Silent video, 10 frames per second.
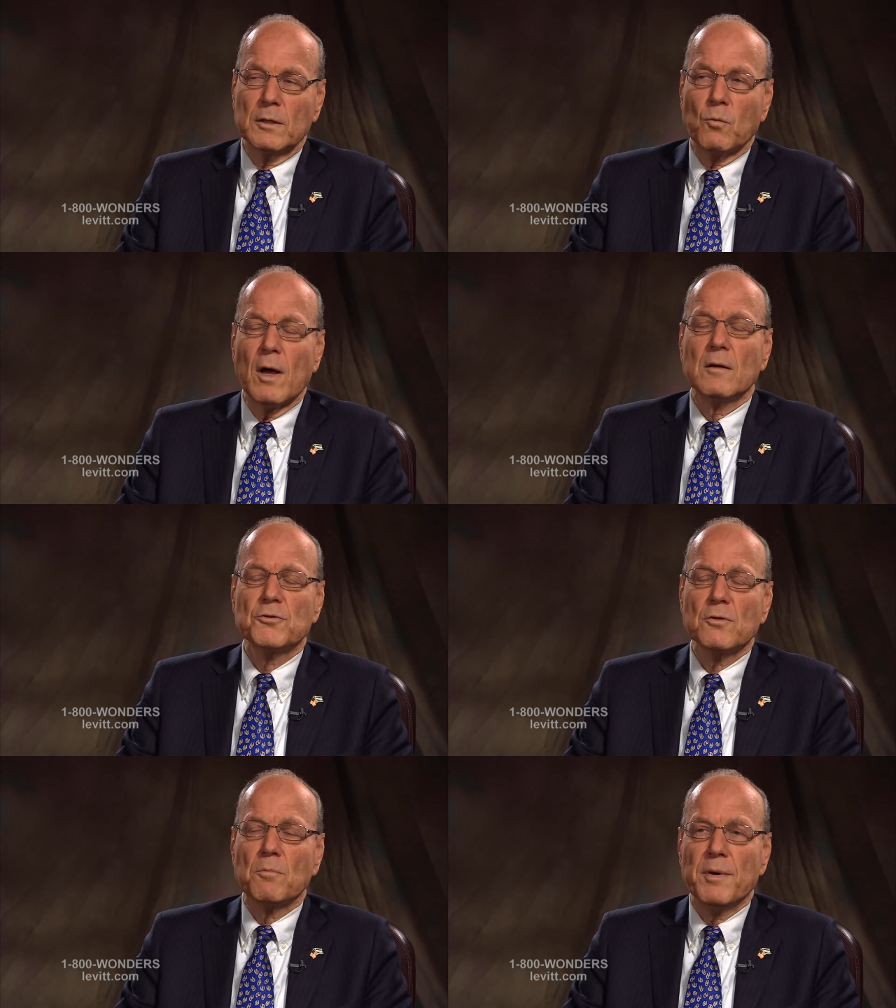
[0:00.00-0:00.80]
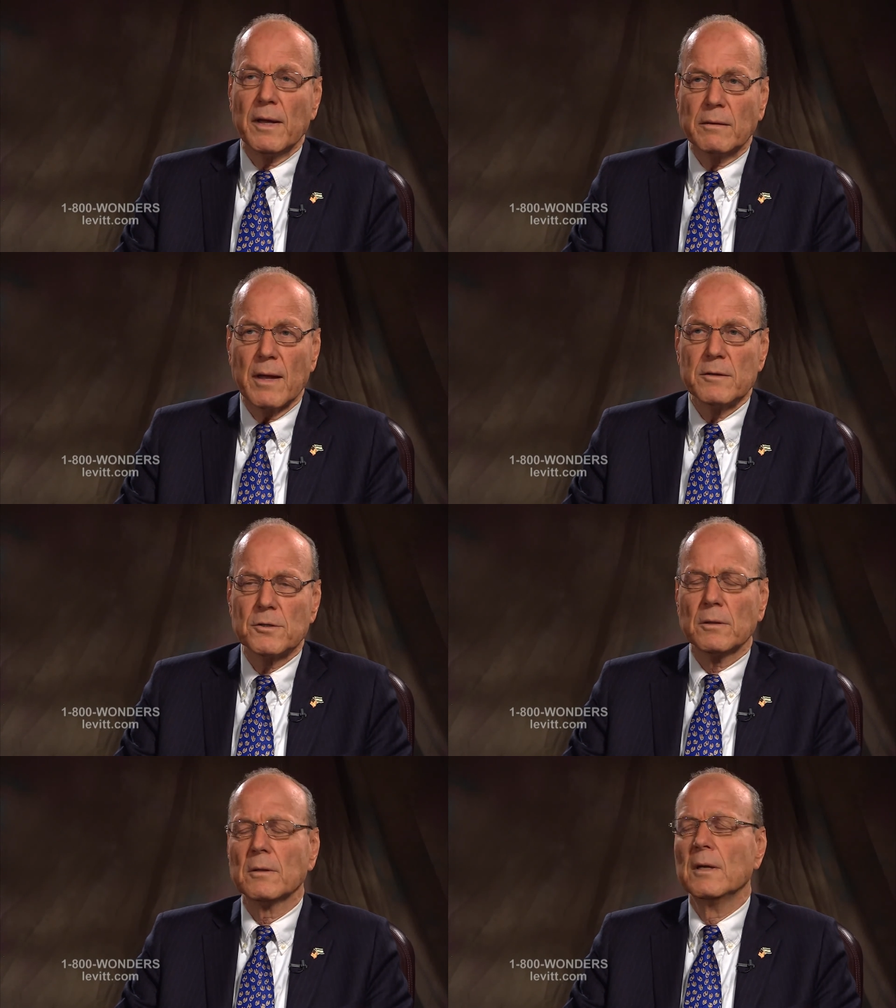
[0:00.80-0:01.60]
one should pay
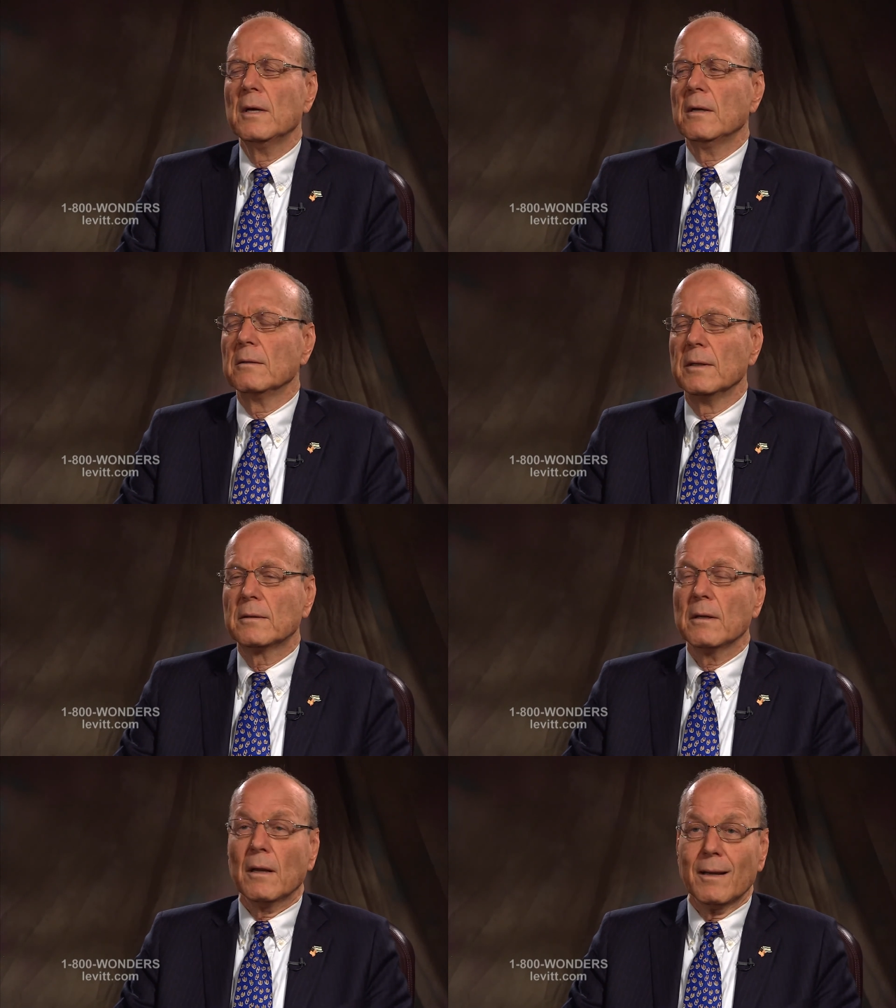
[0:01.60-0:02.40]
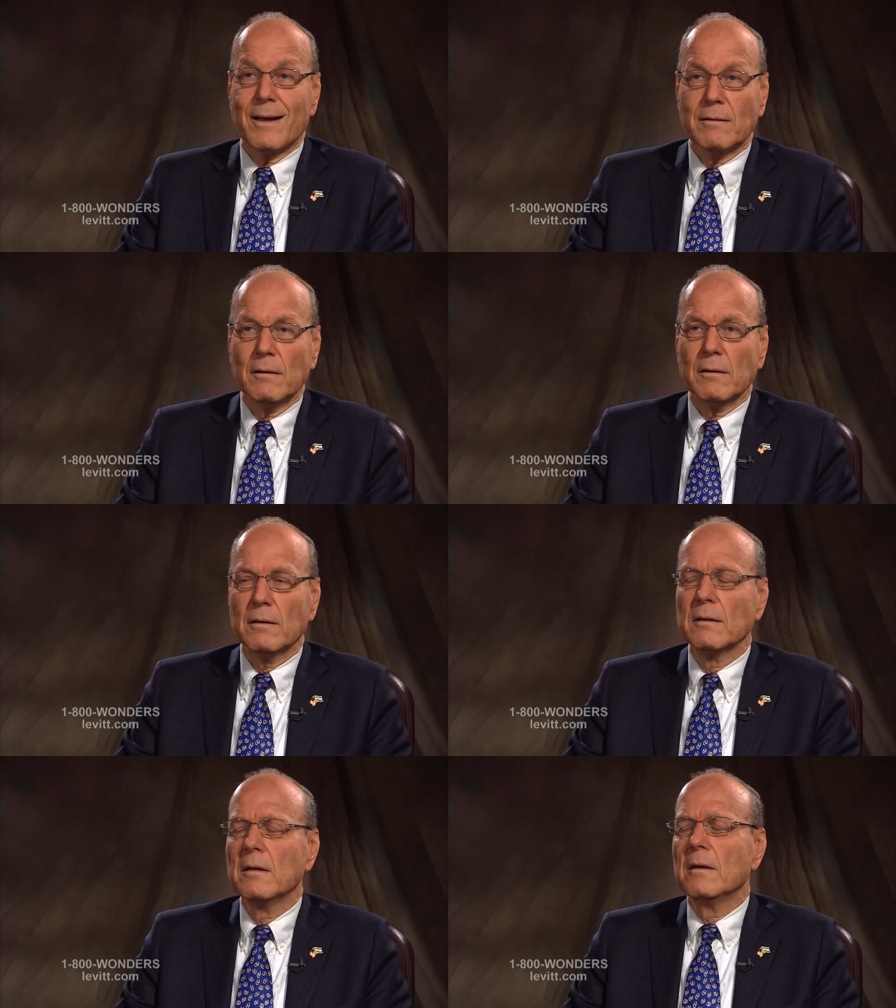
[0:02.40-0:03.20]
attention that luckily